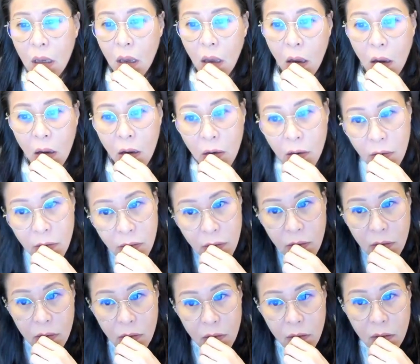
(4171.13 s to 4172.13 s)
Oh,
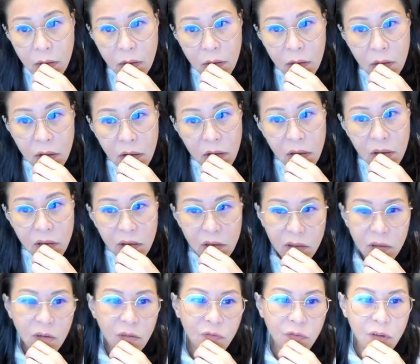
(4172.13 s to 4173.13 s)

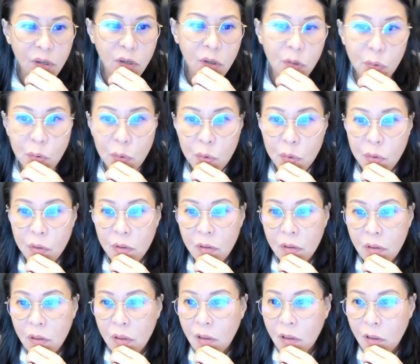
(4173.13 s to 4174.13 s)
sylvia yu
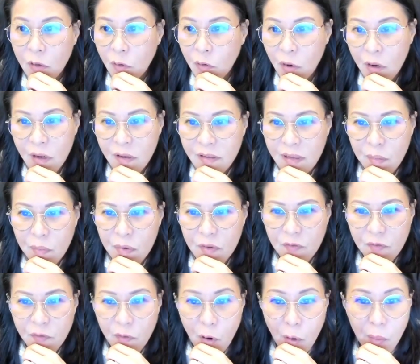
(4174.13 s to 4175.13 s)
you don't have to submit
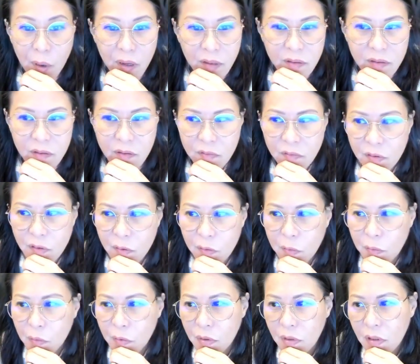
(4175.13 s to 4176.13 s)
form ah sylvia
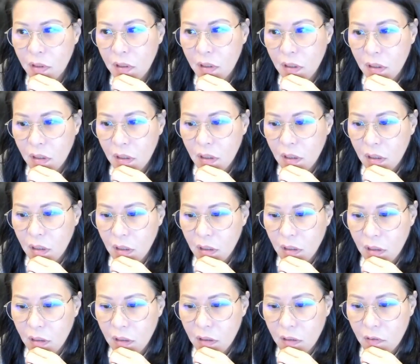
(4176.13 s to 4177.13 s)
yu
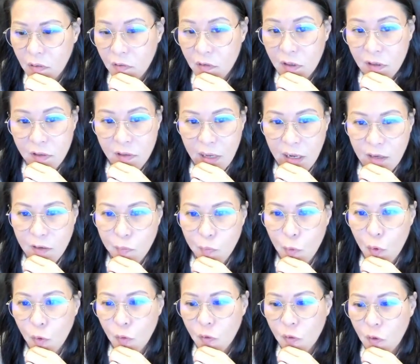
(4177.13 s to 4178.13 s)
you just
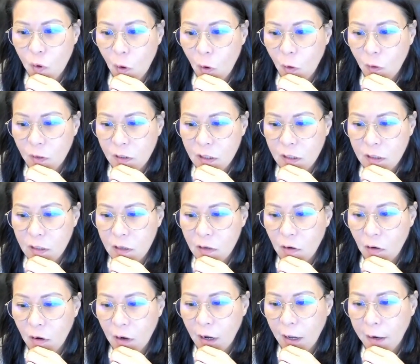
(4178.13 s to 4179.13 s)
expose your detail
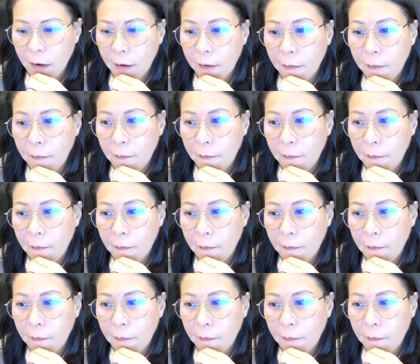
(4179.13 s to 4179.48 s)
online